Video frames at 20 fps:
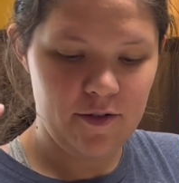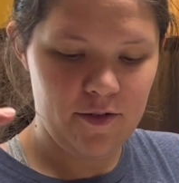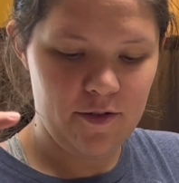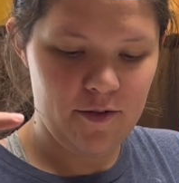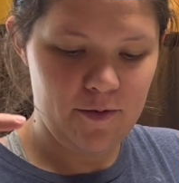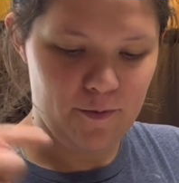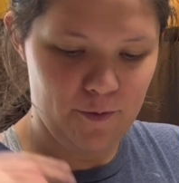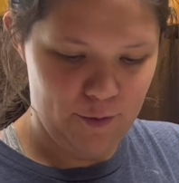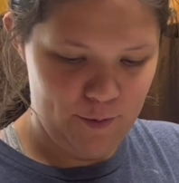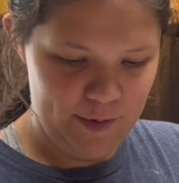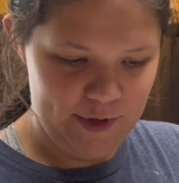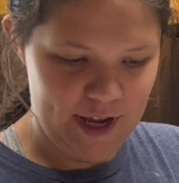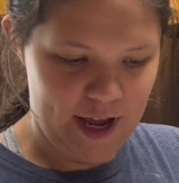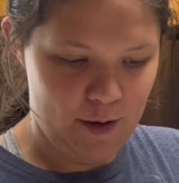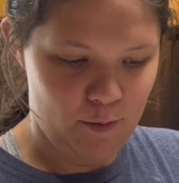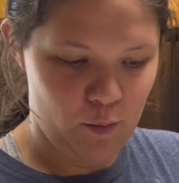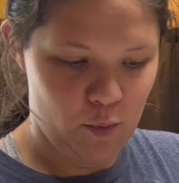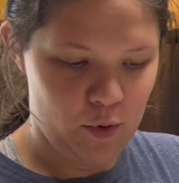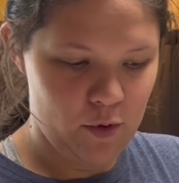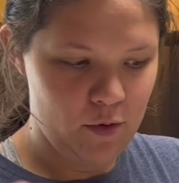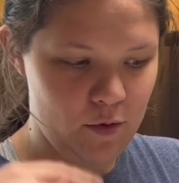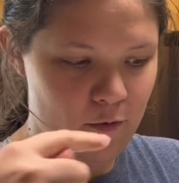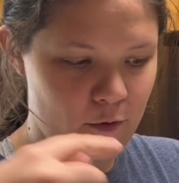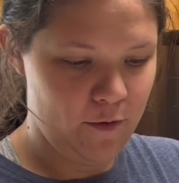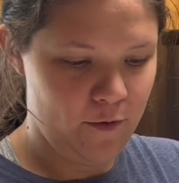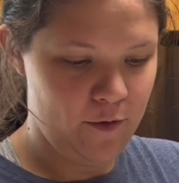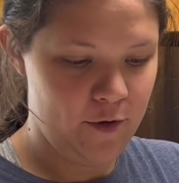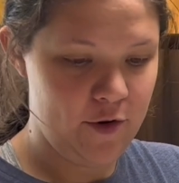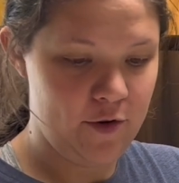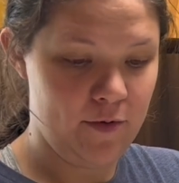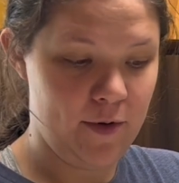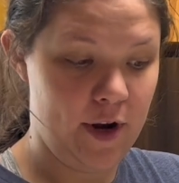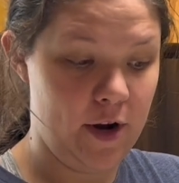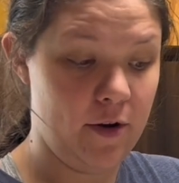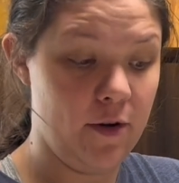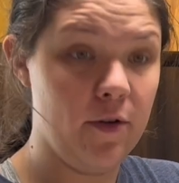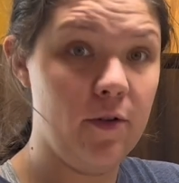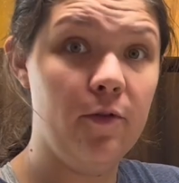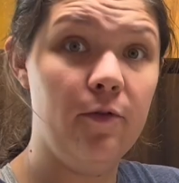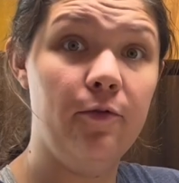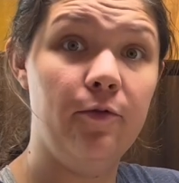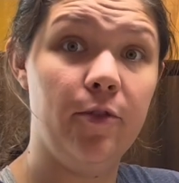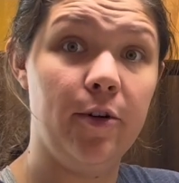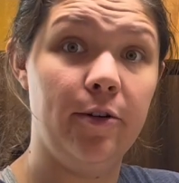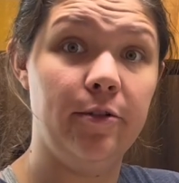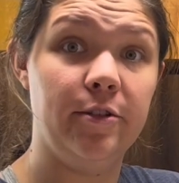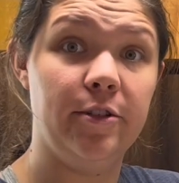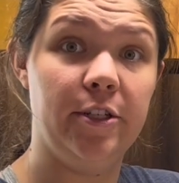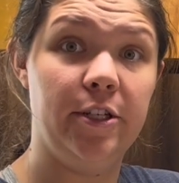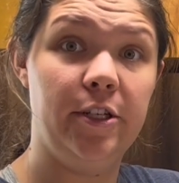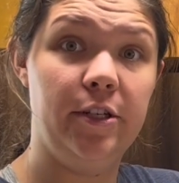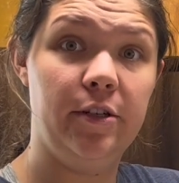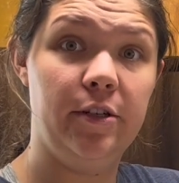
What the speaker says: Room temp, refrigerator, frozen.